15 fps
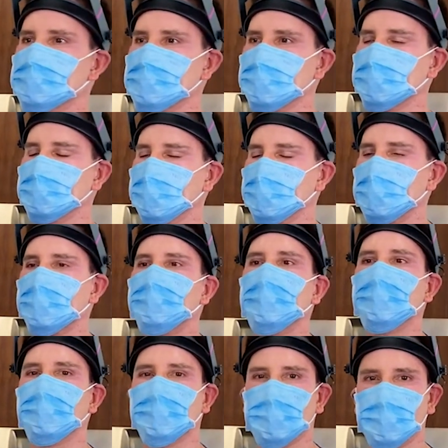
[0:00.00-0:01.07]
a lot of people
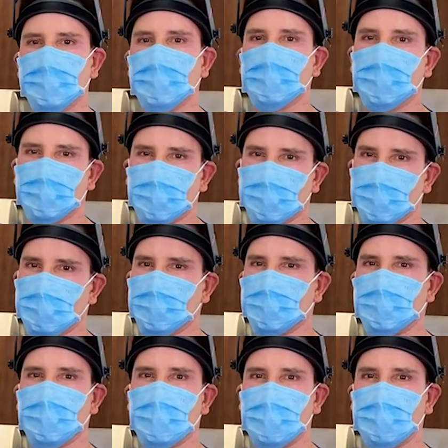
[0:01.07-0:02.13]
do look overfilled. They're in
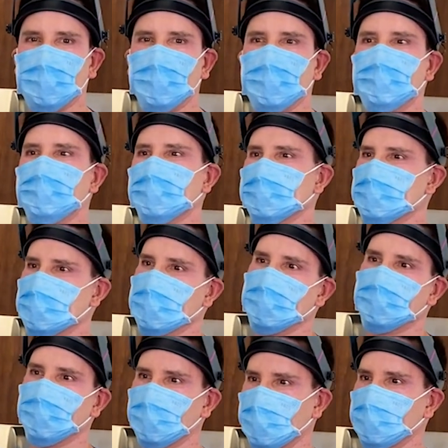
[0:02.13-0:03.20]
Hollywood because they keep
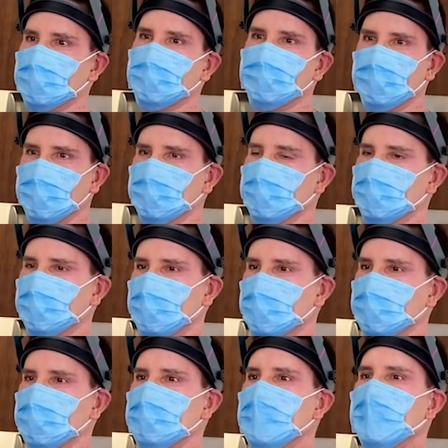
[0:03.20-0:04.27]
filling and filling and filling.